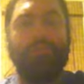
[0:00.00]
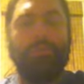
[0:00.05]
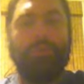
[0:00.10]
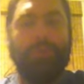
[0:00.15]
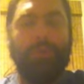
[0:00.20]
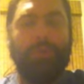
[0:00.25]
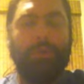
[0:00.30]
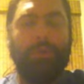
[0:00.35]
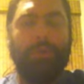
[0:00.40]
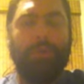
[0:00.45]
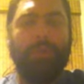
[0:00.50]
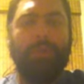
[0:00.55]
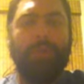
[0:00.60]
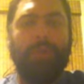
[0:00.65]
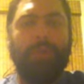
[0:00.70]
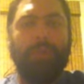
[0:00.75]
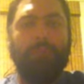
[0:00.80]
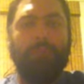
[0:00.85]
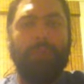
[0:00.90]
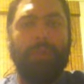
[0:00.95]
you know, when you
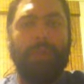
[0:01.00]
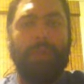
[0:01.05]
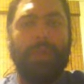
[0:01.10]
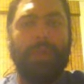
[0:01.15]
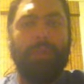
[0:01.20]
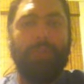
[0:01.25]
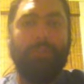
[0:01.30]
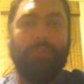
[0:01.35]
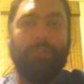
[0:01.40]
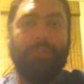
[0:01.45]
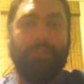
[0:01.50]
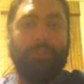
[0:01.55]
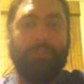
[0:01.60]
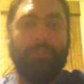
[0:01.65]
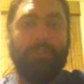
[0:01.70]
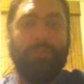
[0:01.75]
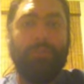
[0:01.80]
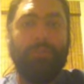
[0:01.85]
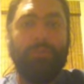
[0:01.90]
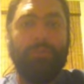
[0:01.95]
have pain and there's
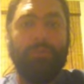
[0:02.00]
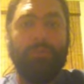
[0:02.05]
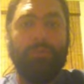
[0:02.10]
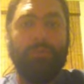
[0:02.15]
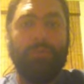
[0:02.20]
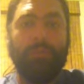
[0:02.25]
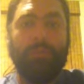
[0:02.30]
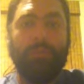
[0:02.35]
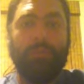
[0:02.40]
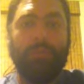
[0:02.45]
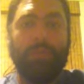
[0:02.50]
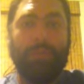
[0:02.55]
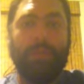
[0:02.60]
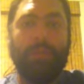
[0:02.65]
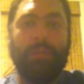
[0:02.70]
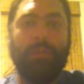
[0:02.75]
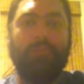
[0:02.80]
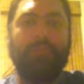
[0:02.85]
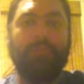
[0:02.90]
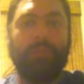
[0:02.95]
nothing you can do about the
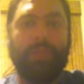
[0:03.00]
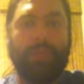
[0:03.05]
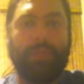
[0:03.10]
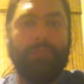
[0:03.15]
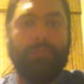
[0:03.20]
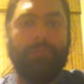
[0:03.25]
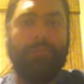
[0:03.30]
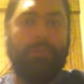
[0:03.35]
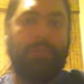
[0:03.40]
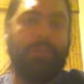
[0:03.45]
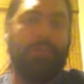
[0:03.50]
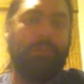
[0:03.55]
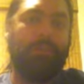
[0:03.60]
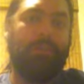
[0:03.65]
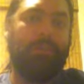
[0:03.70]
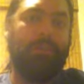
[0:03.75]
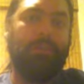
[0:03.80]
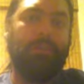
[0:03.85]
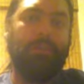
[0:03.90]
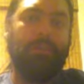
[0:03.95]
pain, it's kind of like,
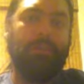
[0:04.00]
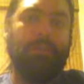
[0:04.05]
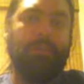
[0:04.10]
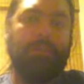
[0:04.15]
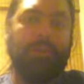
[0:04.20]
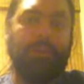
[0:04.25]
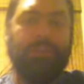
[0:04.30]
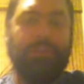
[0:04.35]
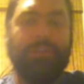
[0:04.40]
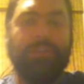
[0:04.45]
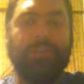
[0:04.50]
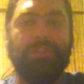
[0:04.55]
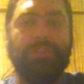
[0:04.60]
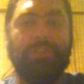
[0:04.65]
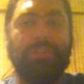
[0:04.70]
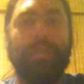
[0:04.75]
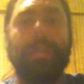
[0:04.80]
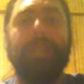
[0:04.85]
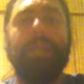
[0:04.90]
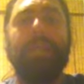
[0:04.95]

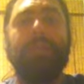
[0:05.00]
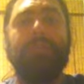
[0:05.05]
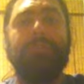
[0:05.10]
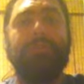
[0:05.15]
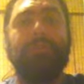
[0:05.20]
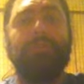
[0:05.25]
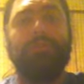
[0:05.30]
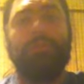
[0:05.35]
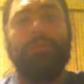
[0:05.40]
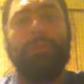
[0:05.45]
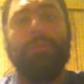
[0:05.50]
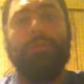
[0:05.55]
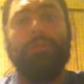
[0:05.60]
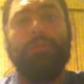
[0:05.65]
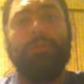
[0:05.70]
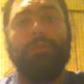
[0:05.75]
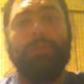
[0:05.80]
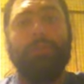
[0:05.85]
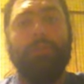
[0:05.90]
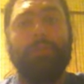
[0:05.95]
eventually kind of have to
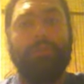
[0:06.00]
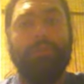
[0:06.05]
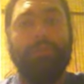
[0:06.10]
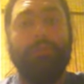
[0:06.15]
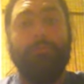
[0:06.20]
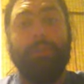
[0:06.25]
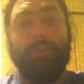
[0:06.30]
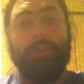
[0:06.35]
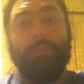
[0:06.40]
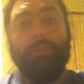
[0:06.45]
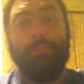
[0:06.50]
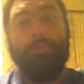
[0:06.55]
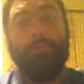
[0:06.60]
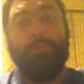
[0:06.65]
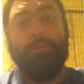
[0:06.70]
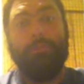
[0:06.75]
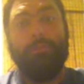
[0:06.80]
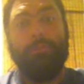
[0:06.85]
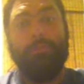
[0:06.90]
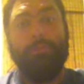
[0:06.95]
surrender your fight
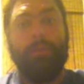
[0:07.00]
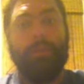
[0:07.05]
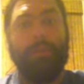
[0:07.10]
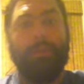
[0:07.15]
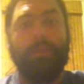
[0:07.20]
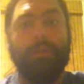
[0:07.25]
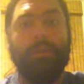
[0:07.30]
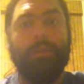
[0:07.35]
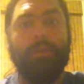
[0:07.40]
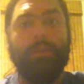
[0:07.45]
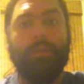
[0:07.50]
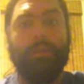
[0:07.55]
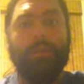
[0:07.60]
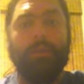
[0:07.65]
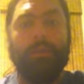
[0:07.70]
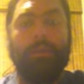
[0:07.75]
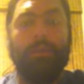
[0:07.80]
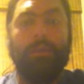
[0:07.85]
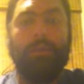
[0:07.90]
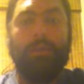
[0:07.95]
with the pain.
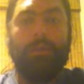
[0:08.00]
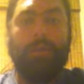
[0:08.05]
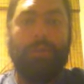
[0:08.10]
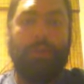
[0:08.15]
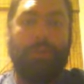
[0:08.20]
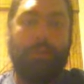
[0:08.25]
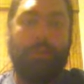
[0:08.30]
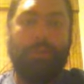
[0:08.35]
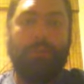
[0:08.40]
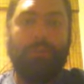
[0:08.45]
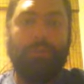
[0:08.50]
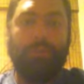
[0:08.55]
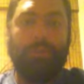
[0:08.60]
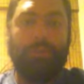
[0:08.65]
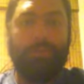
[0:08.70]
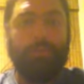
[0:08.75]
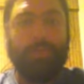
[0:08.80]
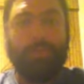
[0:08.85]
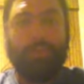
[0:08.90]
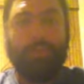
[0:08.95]
And I'm
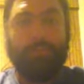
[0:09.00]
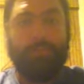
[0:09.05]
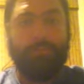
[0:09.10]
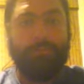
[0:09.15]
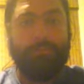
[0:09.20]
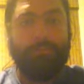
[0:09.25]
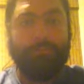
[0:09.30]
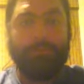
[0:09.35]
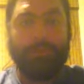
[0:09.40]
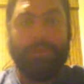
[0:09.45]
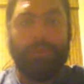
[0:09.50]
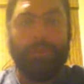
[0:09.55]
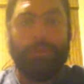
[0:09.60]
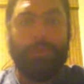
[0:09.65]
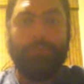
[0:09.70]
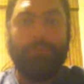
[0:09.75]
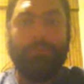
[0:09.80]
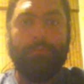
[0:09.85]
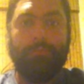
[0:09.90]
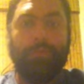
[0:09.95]
sure that, you
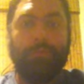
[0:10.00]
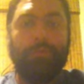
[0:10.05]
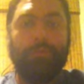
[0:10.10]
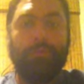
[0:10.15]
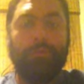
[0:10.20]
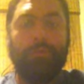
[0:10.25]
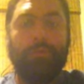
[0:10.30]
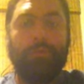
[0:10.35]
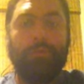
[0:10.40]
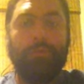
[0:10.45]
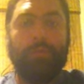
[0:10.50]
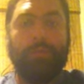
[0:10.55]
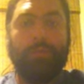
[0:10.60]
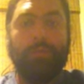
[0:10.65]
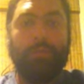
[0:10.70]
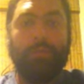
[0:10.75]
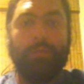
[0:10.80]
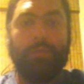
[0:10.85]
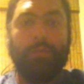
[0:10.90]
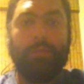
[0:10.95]
know, most people know what I'm
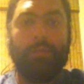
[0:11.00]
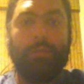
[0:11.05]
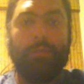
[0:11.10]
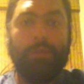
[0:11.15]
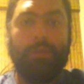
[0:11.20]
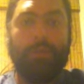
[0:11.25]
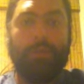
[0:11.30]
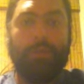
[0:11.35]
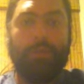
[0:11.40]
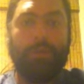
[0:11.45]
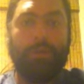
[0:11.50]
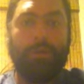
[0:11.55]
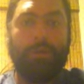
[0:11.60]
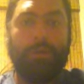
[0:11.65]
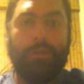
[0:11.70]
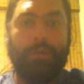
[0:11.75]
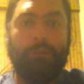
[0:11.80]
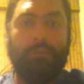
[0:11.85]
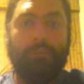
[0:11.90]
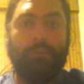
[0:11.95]
talking about,
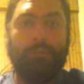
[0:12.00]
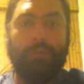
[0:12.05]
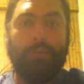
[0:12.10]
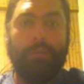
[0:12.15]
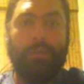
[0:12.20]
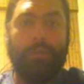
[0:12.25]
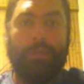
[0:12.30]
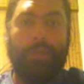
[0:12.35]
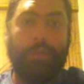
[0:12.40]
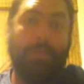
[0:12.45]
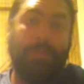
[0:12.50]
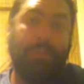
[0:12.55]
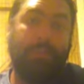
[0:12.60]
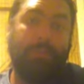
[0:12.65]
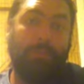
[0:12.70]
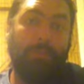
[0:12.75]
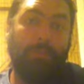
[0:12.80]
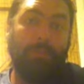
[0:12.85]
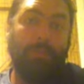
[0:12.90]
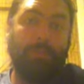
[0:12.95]
at least
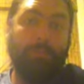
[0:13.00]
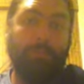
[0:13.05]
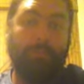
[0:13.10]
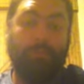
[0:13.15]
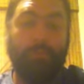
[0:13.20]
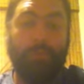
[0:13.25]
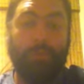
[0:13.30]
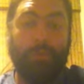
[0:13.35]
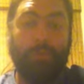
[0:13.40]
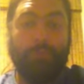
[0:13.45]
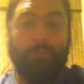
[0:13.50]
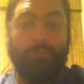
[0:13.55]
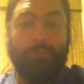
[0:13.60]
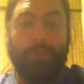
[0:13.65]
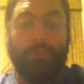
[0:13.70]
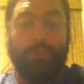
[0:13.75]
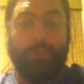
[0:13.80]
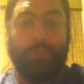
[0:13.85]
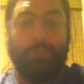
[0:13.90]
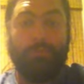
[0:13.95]
about what,
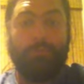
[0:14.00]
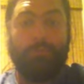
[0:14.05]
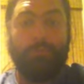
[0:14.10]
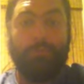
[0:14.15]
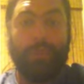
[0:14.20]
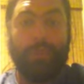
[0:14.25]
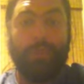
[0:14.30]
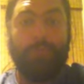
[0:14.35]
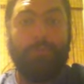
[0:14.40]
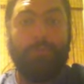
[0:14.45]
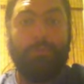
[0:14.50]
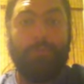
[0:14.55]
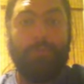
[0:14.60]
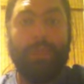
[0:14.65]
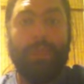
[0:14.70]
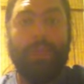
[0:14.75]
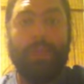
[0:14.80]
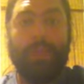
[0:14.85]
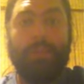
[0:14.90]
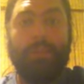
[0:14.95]
you know, having
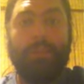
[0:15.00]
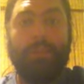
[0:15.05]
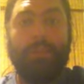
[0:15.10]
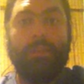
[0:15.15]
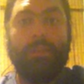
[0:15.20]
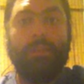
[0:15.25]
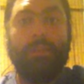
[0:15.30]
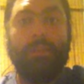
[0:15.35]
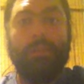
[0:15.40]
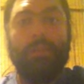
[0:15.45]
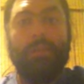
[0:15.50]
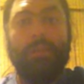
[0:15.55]
pain. And then,